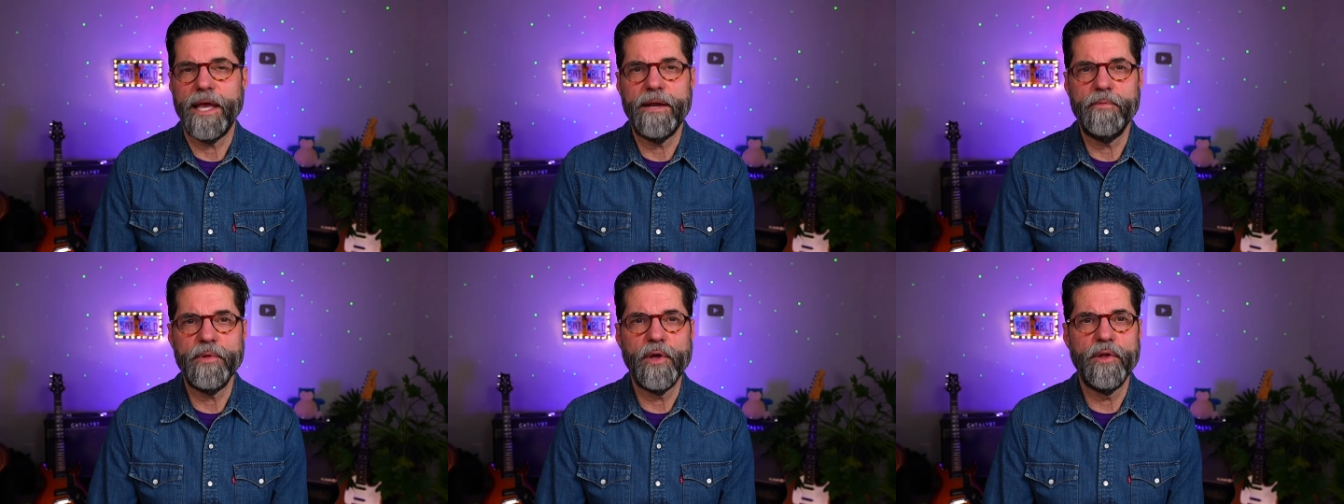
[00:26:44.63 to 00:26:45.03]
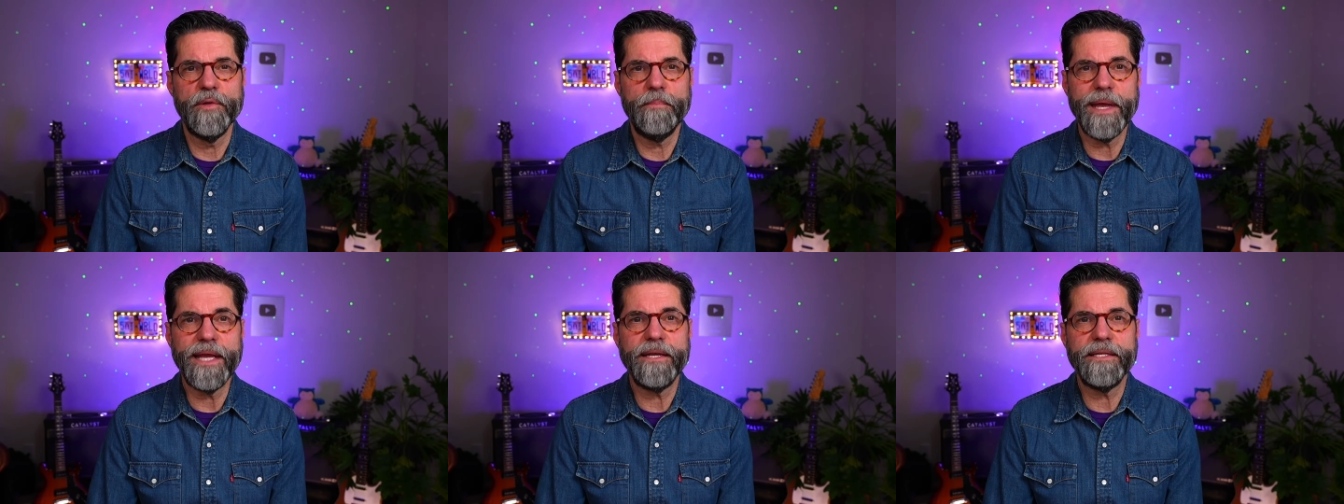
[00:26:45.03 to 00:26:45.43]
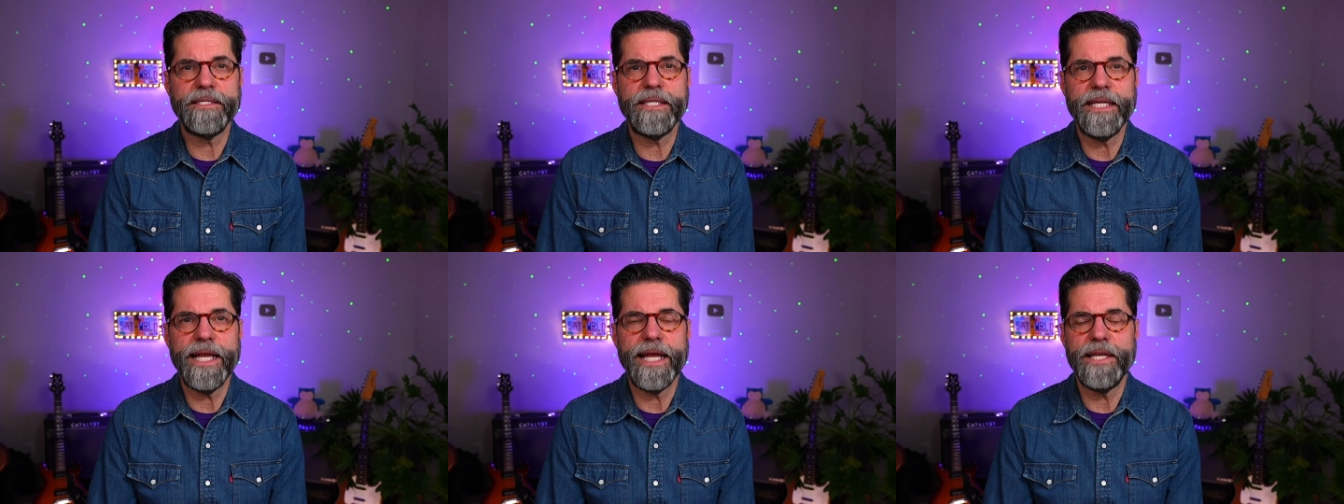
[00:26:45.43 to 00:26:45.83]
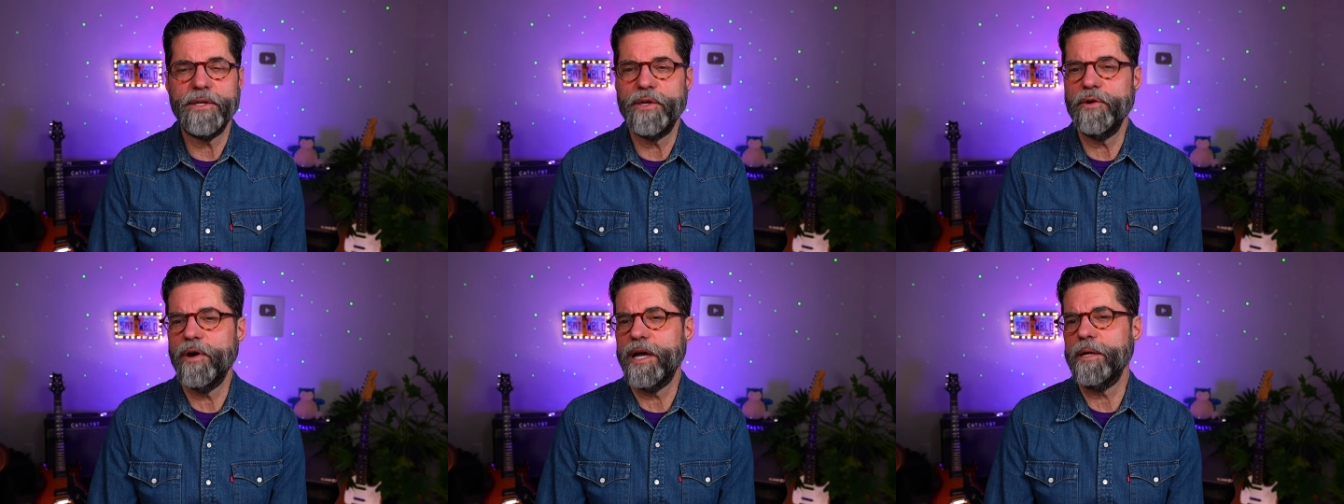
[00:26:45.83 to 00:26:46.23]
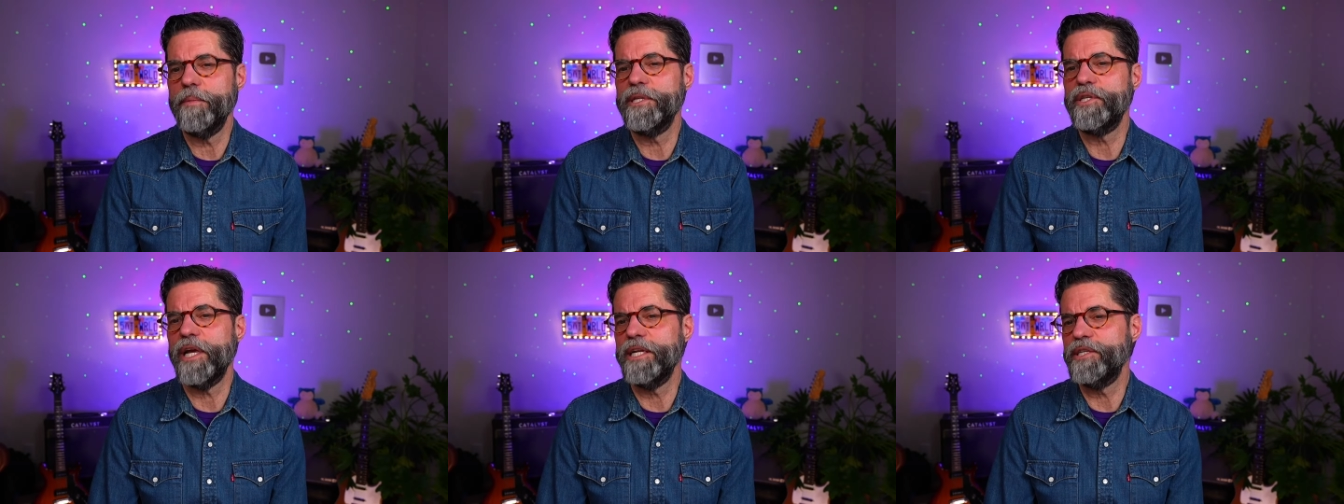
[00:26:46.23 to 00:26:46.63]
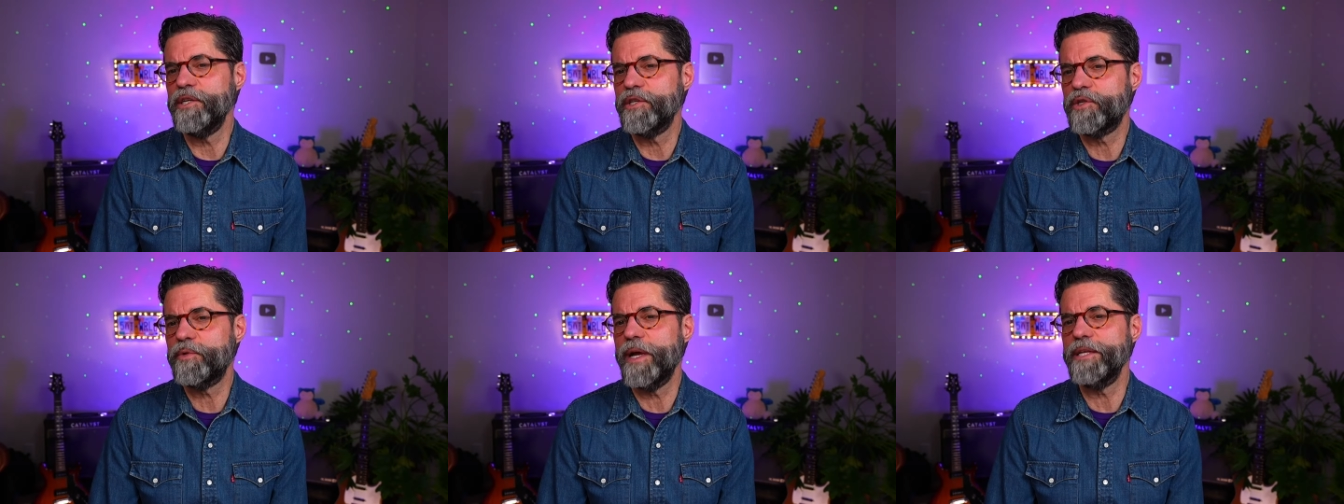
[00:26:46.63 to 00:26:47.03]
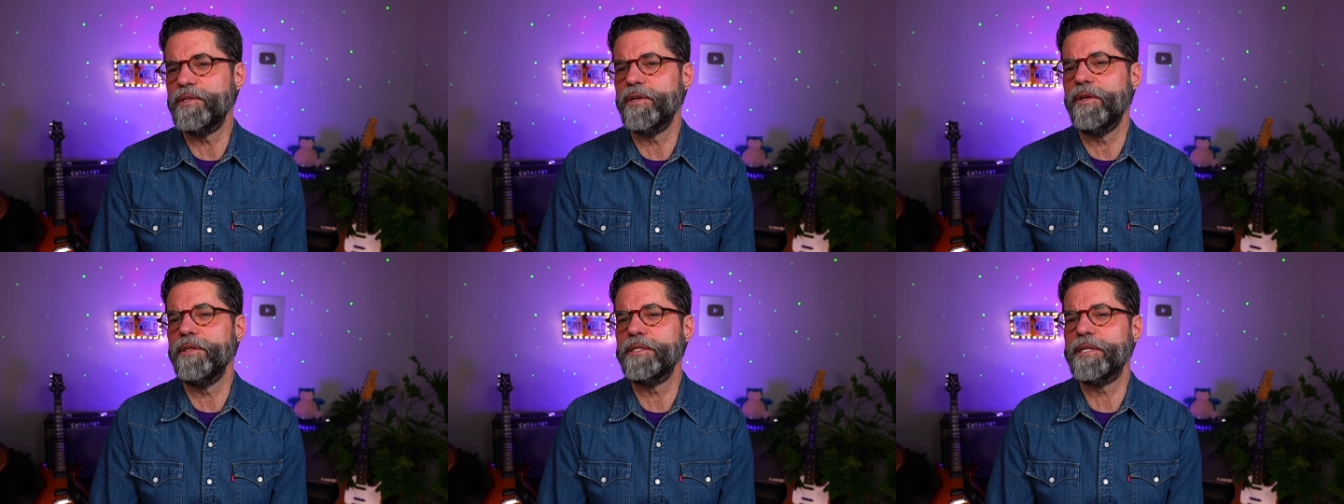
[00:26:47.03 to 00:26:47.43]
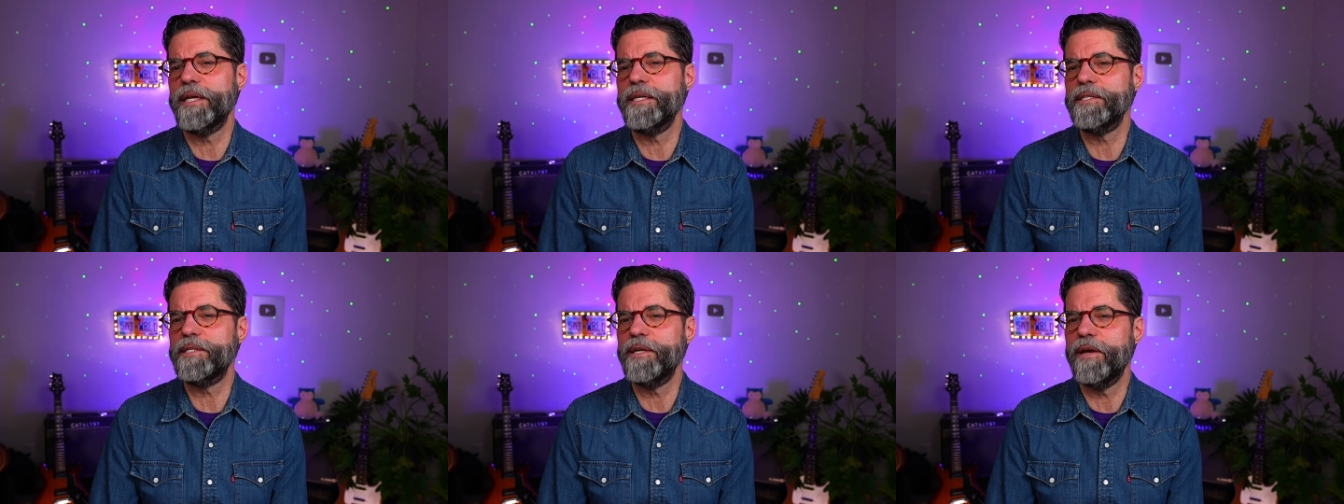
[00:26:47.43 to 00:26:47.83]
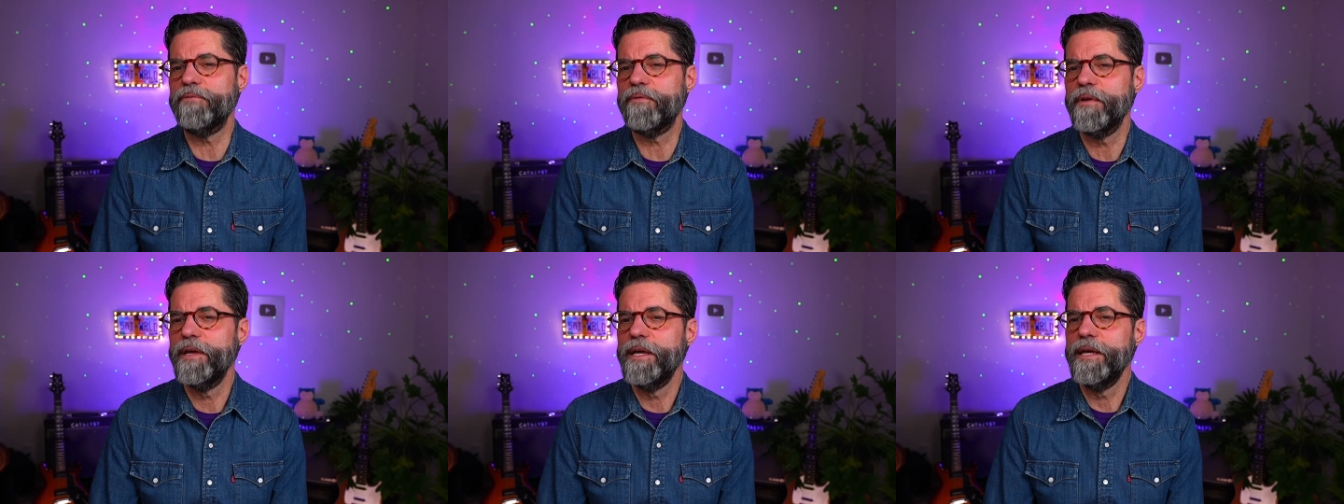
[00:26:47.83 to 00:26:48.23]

and with all the maintenance that he had to do on them and changing strings and all this kind of stuff,